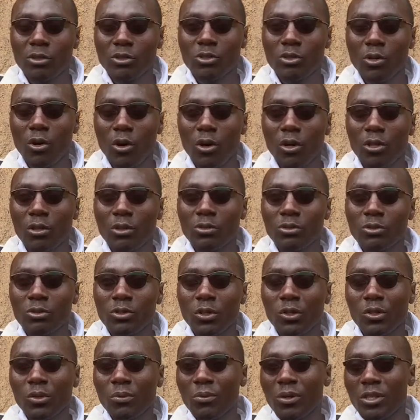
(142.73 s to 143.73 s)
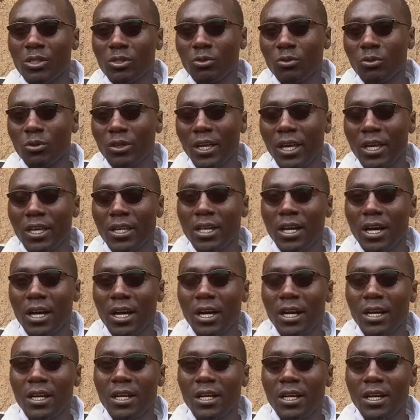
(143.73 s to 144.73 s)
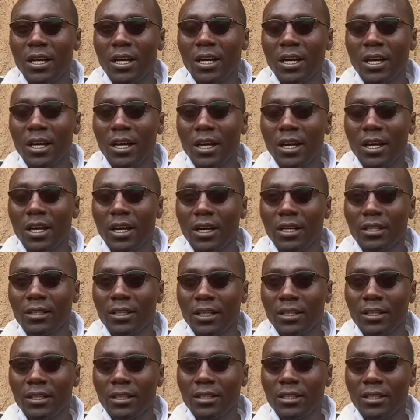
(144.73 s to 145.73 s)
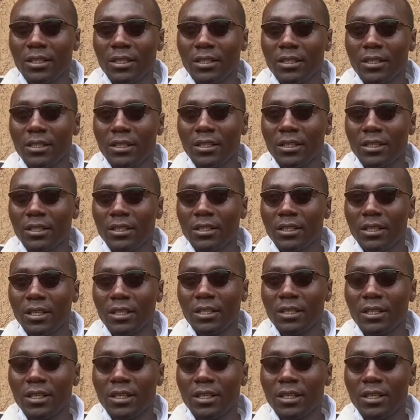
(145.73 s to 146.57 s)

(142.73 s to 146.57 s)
all those documents to Kenya, the